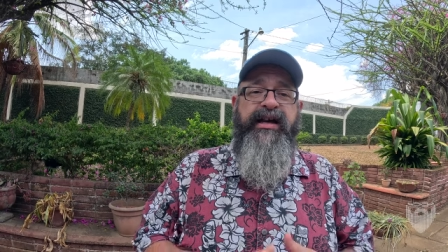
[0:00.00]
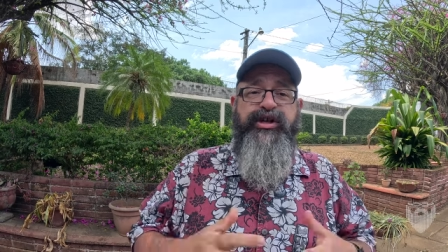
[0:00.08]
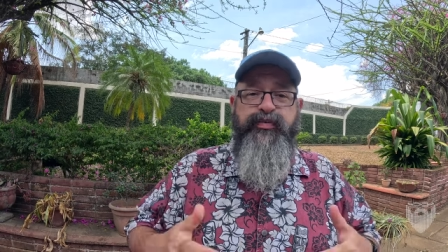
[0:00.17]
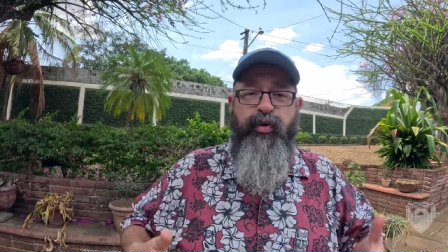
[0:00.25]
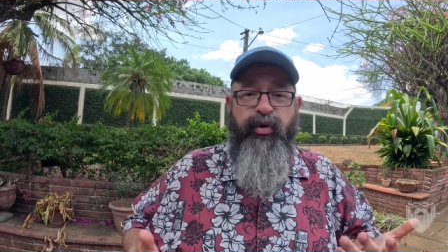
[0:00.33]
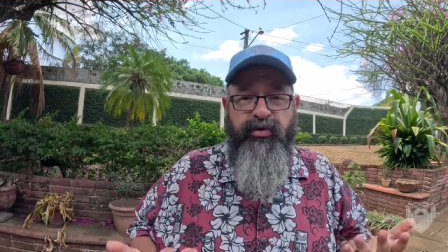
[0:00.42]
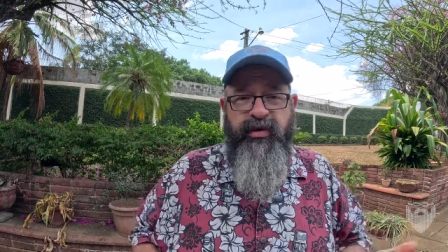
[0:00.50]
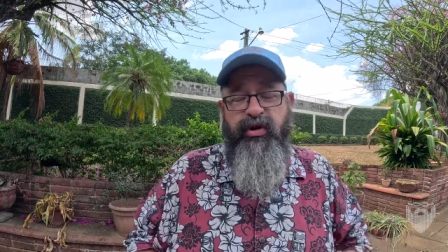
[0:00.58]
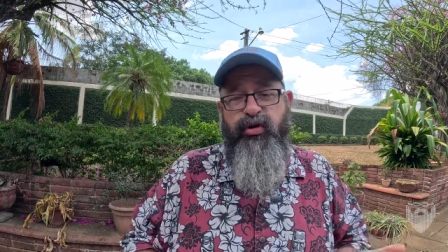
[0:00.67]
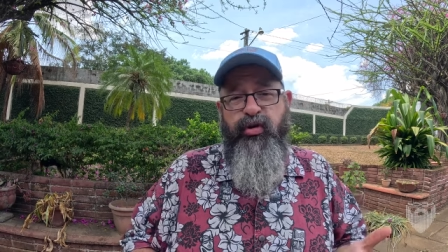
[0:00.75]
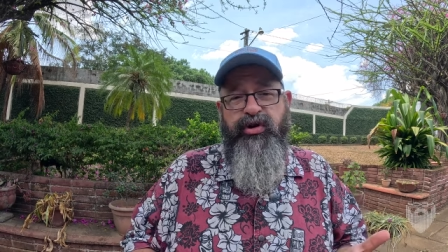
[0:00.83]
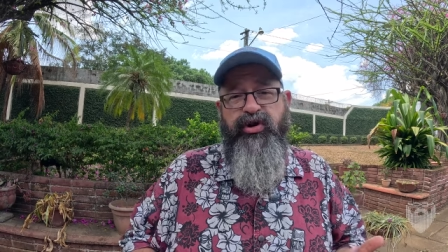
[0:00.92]
each border that
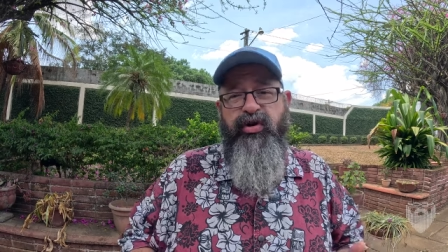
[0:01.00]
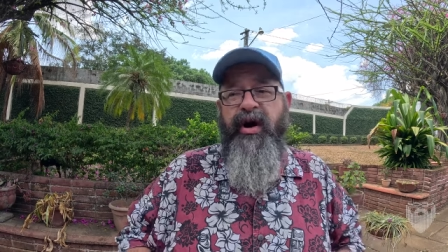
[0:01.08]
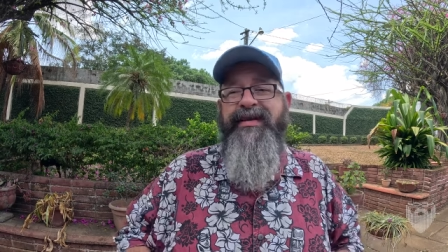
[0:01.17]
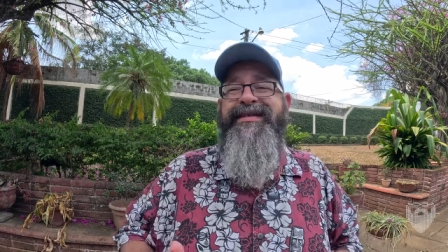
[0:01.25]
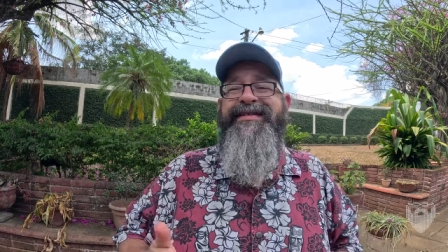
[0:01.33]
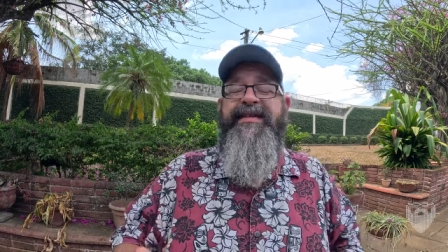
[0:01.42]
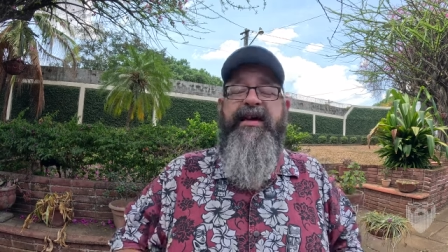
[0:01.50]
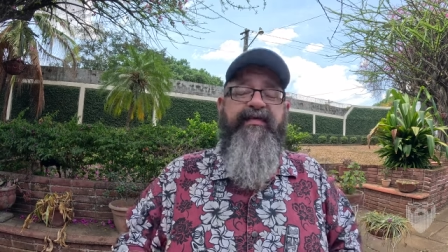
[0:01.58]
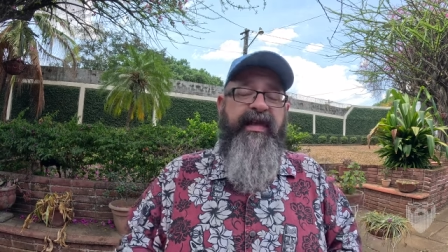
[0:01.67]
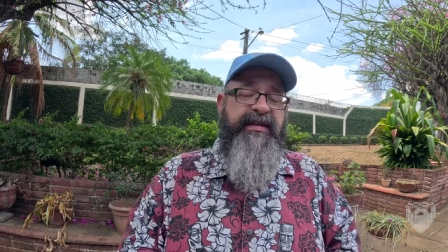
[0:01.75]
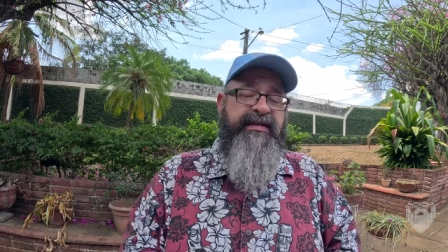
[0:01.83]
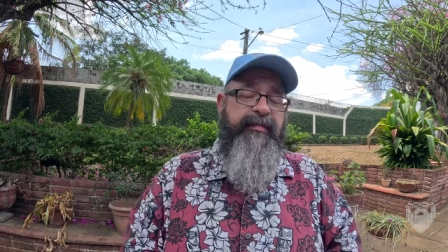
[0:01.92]
you're going to cross and see if
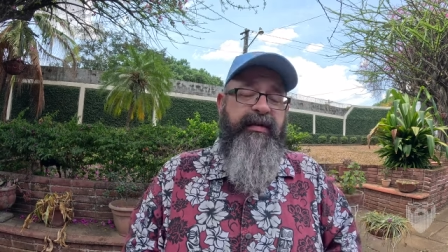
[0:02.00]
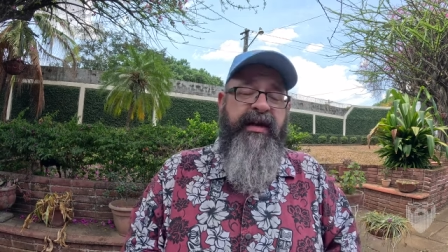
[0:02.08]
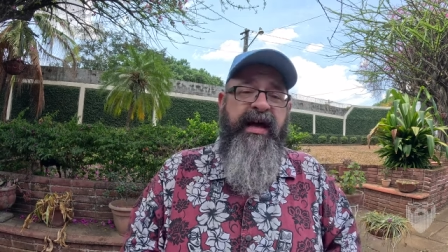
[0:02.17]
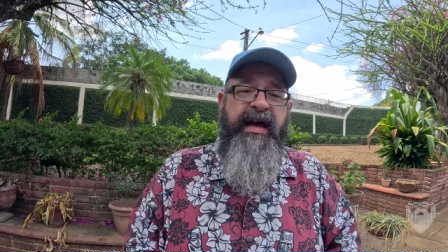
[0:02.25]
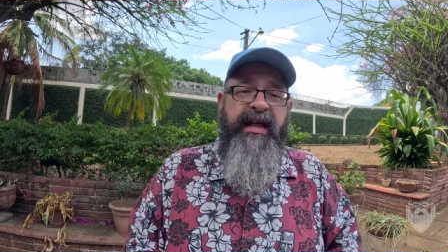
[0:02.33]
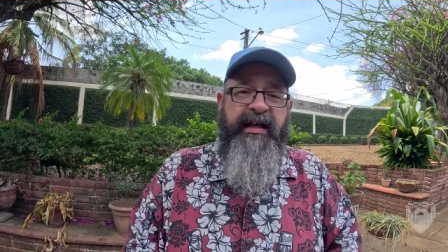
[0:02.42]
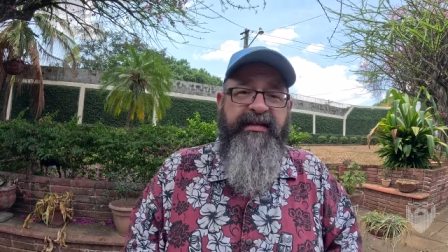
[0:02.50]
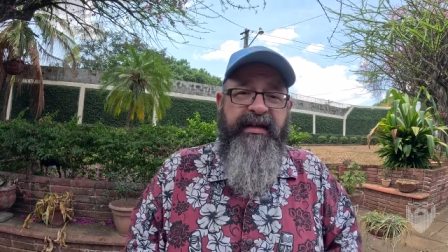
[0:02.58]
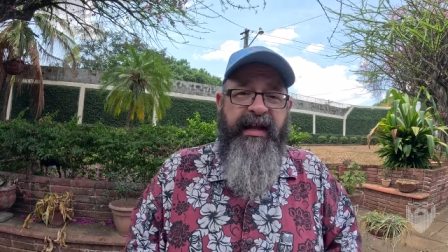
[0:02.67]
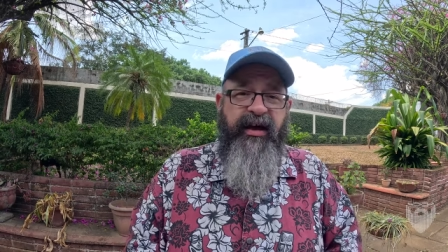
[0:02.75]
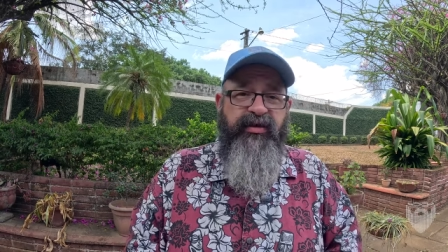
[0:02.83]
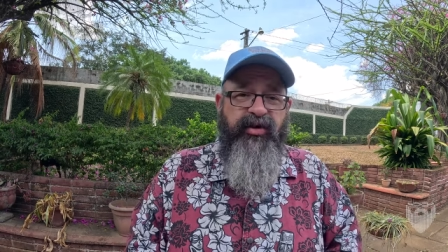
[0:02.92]
that's something that's
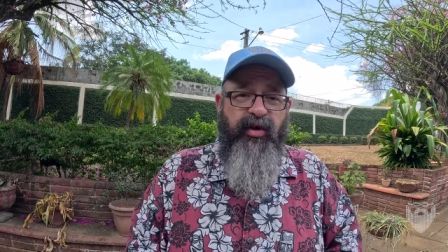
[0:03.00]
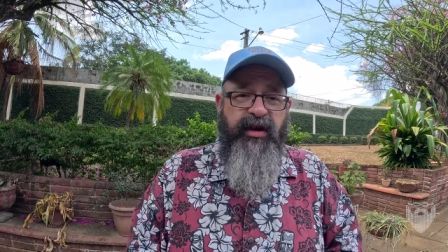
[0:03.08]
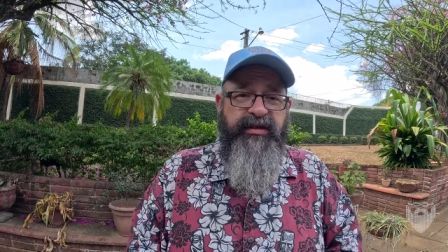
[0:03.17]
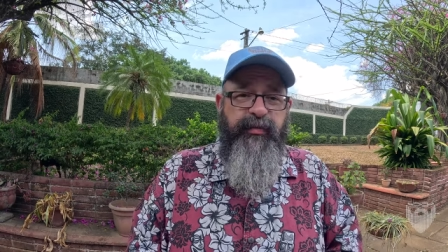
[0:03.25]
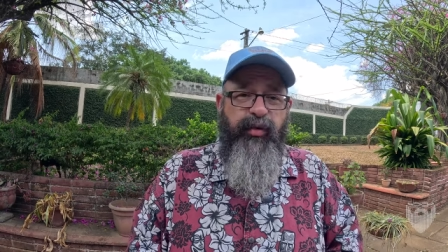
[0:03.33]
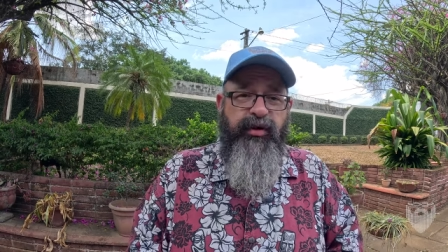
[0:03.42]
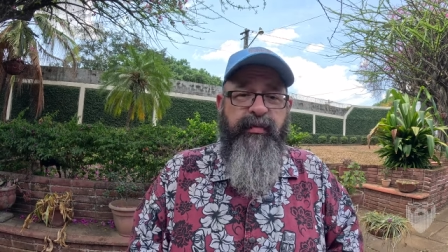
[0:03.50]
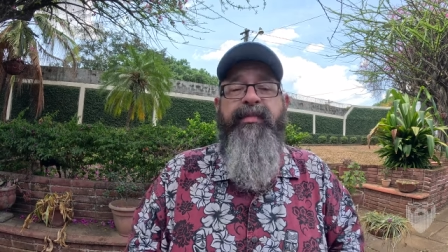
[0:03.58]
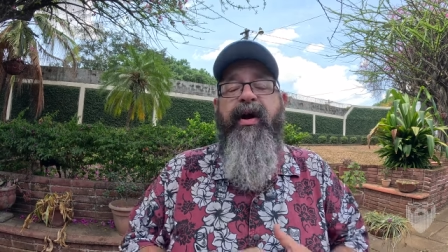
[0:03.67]
allowed to cross the border.